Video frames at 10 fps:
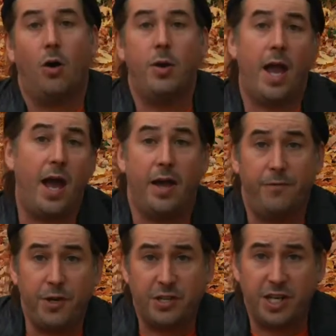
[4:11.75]
Oh yeah,
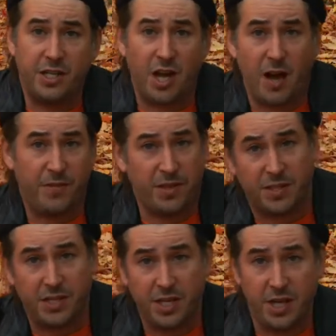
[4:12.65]
if you're ticked off at the
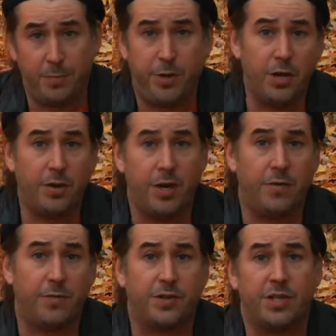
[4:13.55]
city of
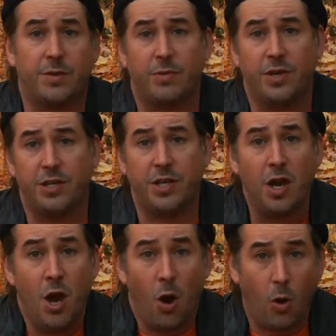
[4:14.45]
Burien for some reason,
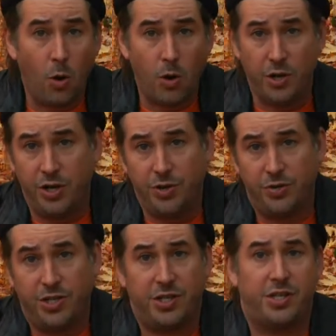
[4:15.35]
or you
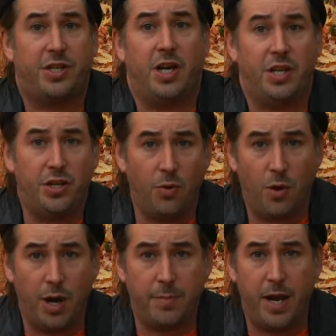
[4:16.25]
just don't
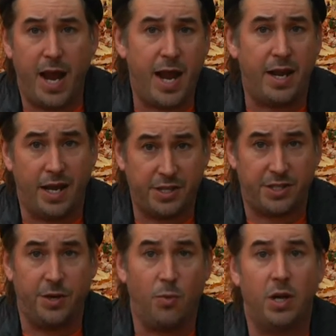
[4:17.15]
want to be
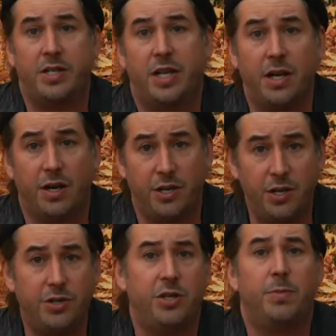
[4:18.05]
annexed and want to get on
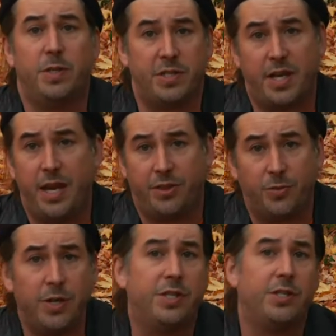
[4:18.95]
YouTube and state the
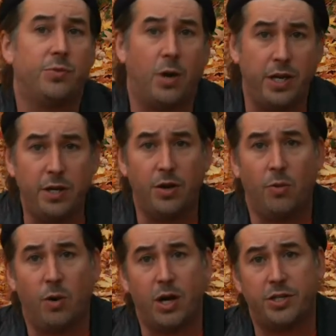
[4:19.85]
reasons why you
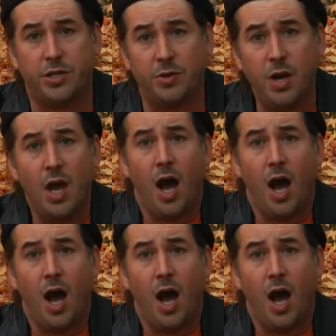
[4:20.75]
don't want to,